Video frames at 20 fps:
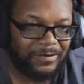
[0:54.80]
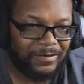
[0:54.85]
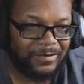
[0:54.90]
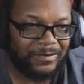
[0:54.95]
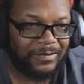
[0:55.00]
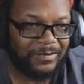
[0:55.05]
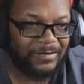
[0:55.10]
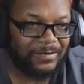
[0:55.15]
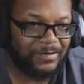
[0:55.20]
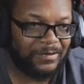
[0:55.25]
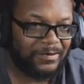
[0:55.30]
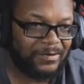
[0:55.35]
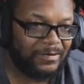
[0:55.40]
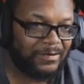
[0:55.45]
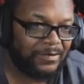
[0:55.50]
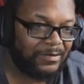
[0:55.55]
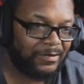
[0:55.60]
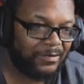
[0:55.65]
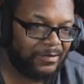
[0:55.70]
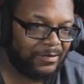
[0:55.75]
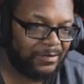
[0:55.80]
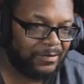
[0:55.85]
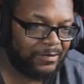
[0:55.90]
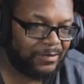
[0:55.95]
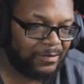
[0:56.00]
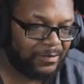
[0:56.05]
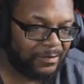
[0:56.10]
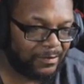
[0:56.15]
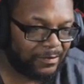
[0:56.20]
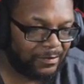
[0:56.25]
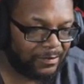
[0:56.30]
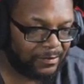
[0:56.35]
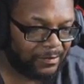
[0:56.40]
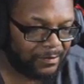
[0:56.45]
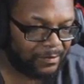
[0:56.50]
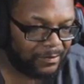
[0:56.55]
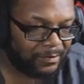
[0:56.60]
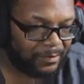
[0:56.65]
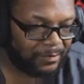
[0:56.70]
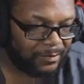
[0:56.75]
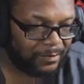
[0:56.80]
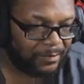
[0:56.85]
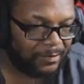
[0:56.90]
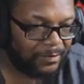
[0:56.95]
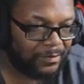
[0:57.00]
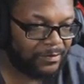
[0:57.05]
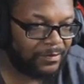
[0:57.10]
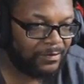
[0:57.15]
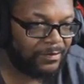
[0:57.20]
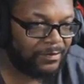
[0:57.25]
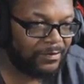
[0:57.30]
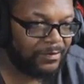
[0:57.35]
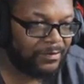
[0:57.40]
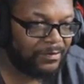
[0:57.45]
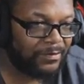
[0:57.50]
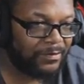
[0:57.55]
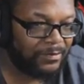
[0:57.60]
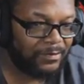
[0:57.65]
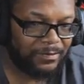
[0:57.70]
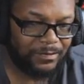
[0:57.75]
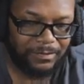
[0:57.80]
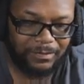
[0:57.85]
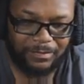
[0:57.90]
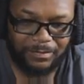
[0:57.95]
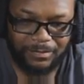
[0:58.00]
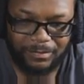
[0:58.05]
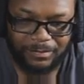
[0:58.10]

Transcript: (silence)